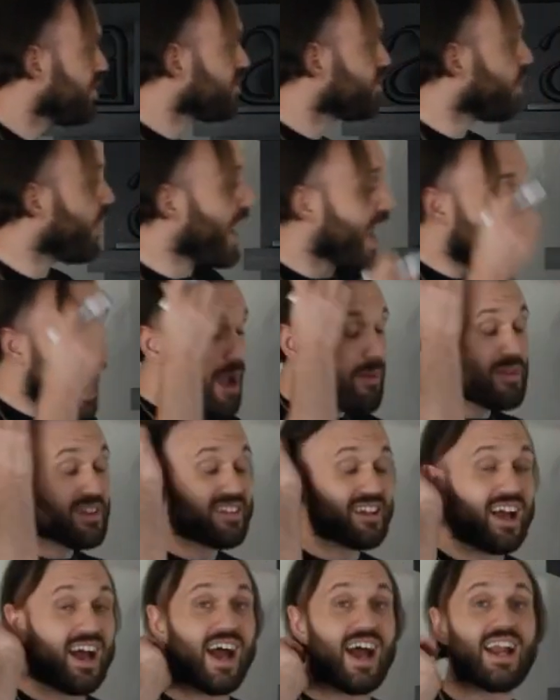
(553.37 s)
So
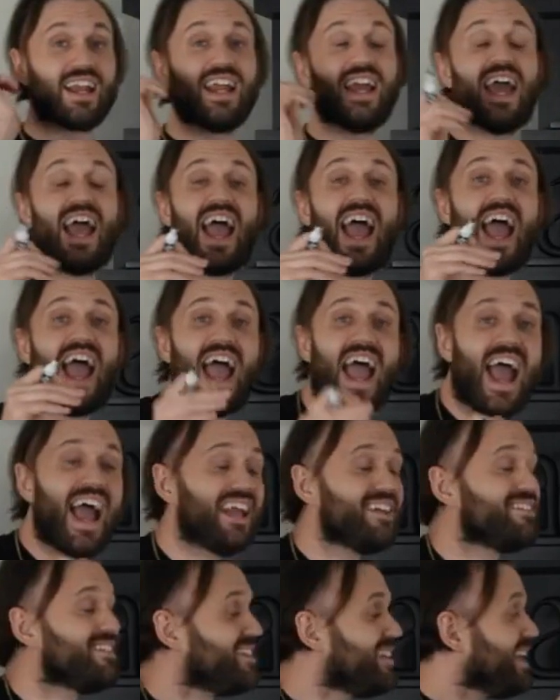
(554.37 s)
Amazon
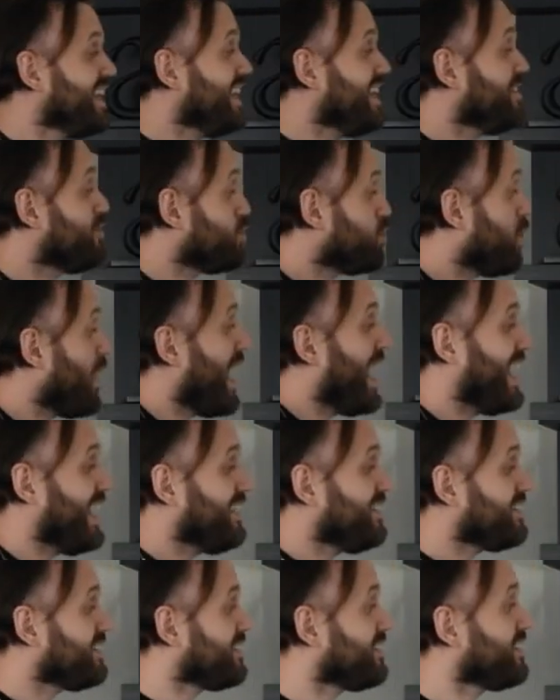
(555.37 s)
adds these
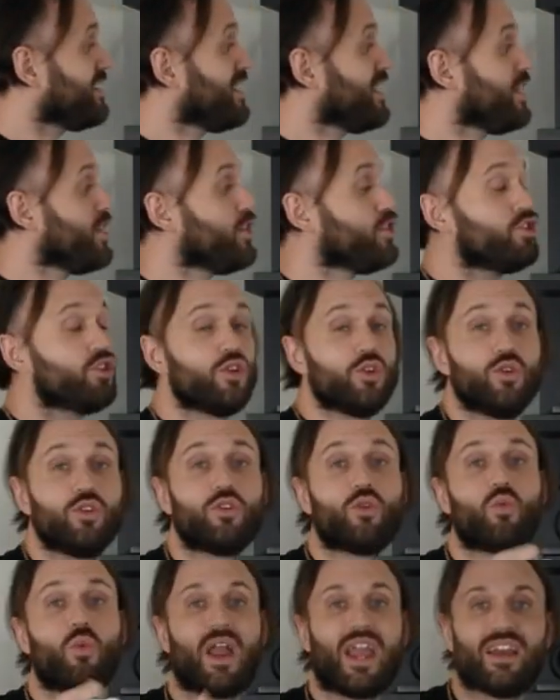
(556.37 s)
weights to
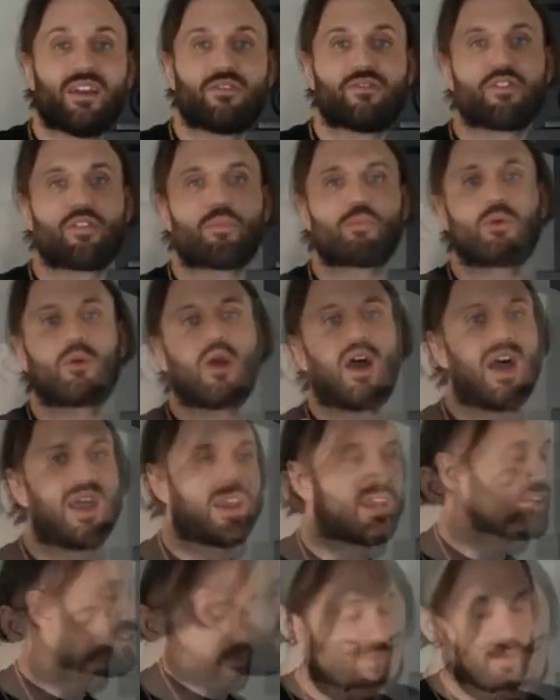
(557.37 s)
the weight of the
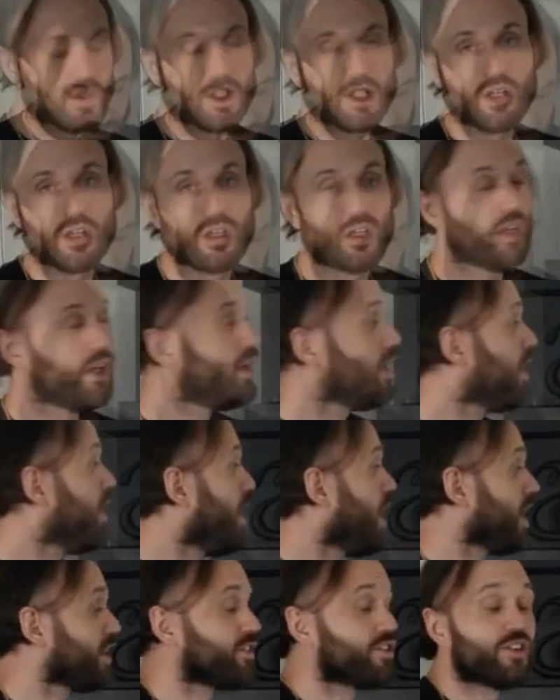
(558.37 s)
product.
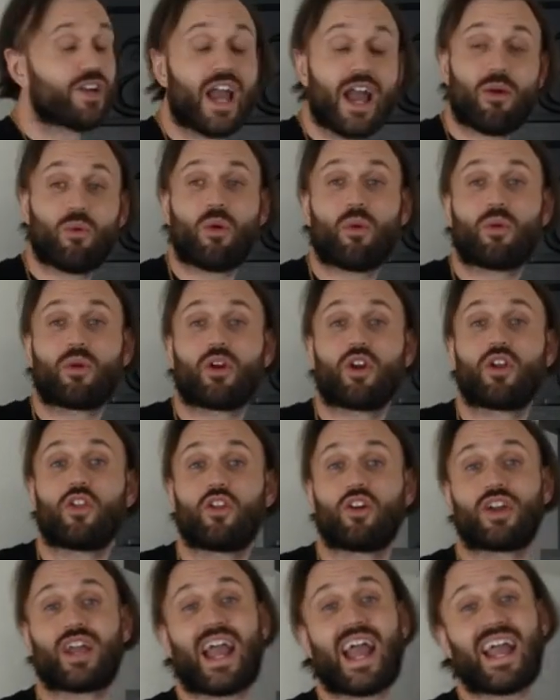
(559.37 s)
All right, so now what we're going to
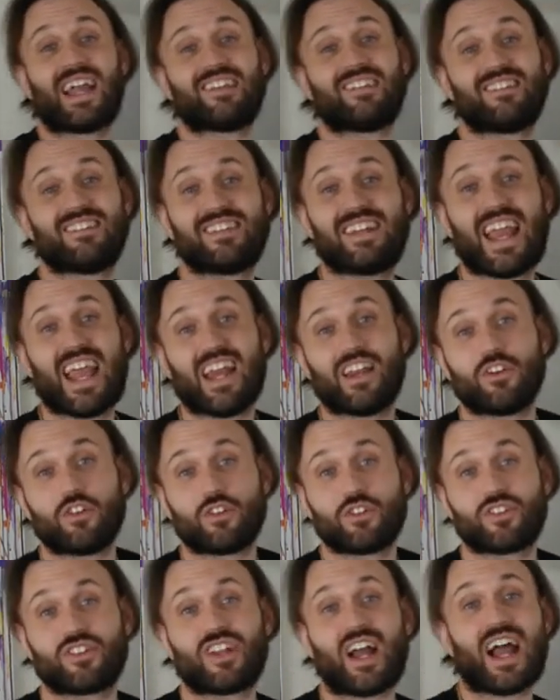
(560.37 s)
look at is
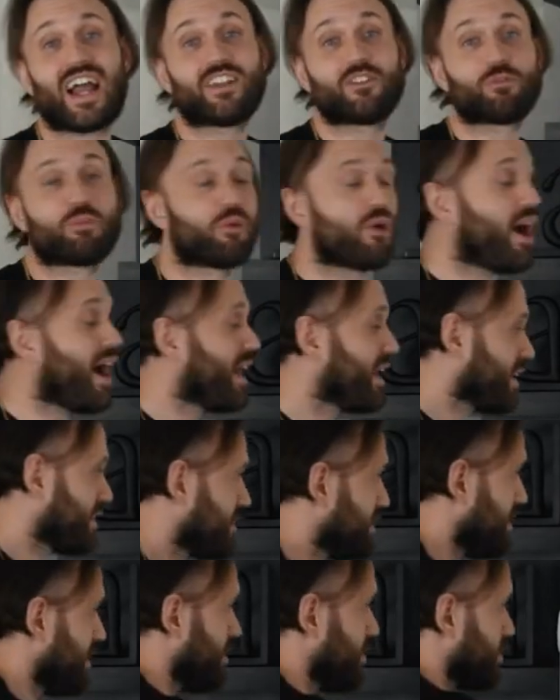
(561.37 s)
standard size
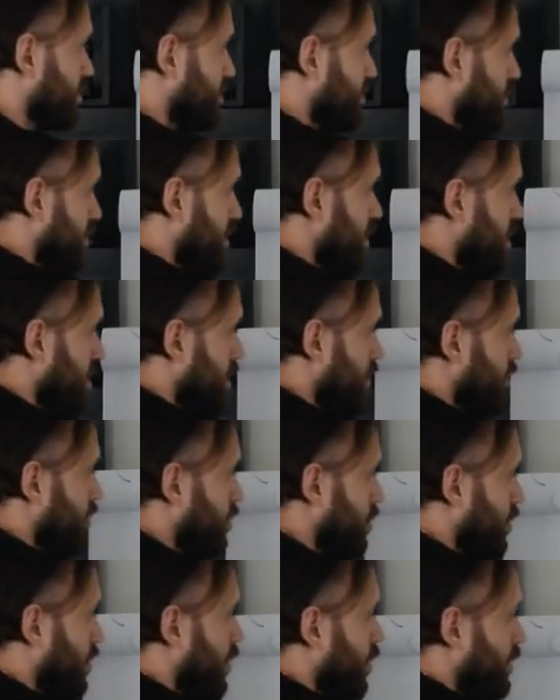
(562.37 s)
product tiers.
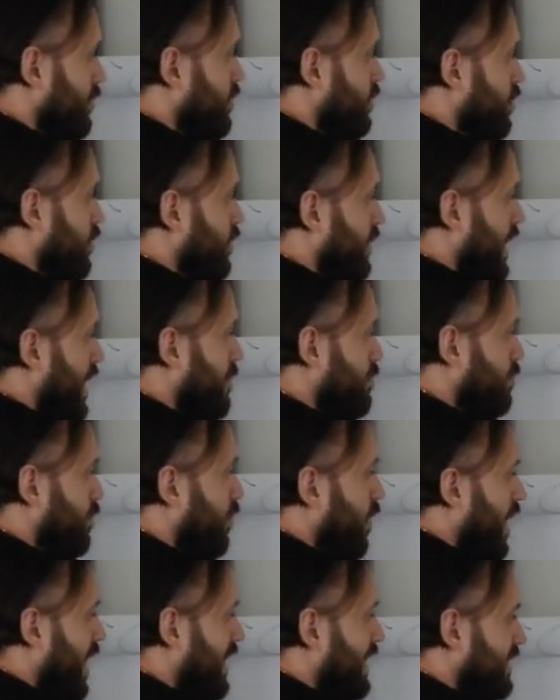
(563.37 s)
So we're going to look at
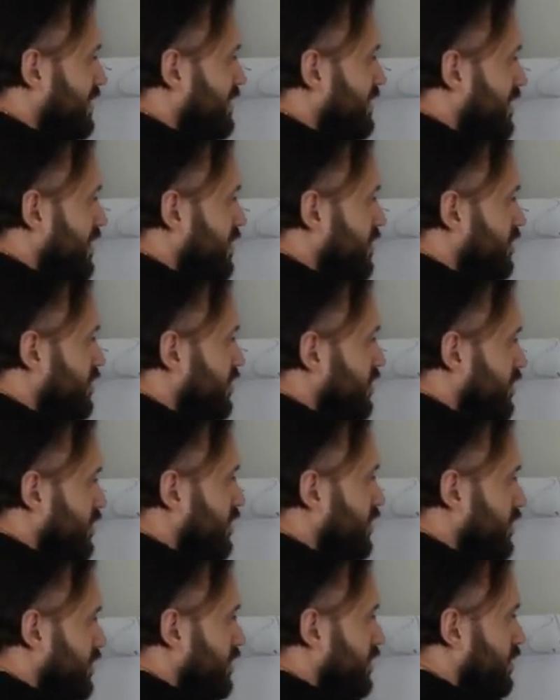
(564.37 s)
product tiers.